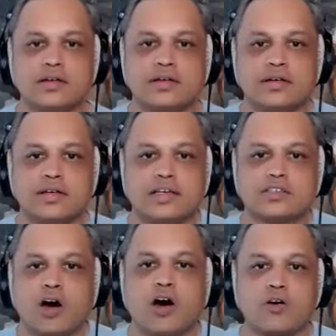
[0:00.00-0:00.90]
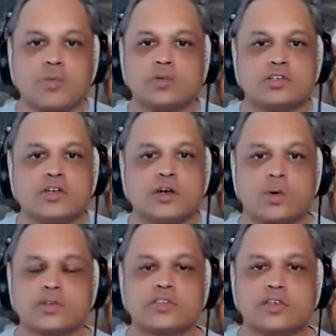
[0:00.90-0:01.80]
it's horrible. There's nowhere
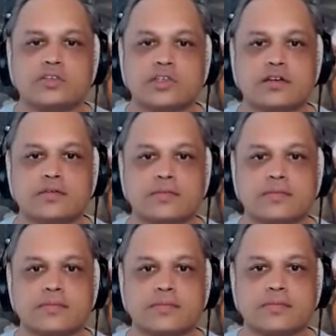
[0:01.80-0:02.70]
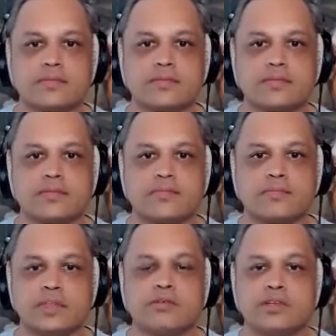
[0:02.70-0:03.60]
else for you to go.
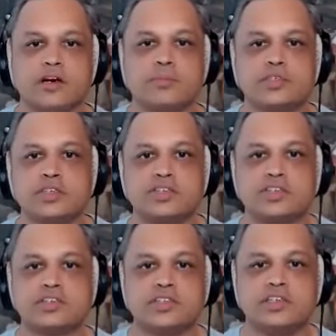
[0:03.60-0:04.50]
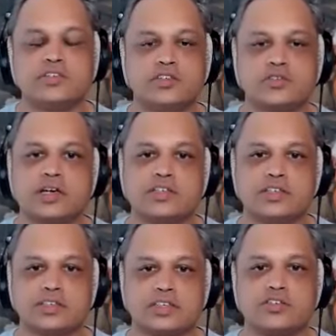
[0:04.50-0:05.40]
The only option is to continue to try and
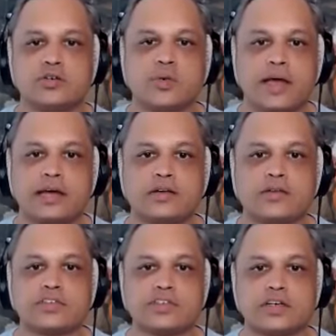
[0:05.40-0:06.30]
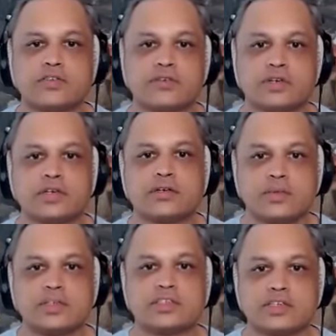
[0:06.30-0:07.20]
success your way out of suffering, which
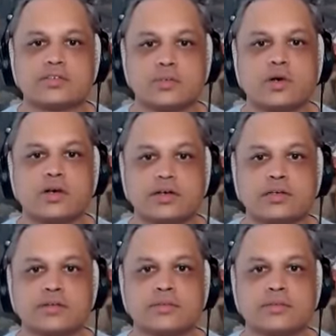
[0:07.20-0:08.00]
doesn't work, right?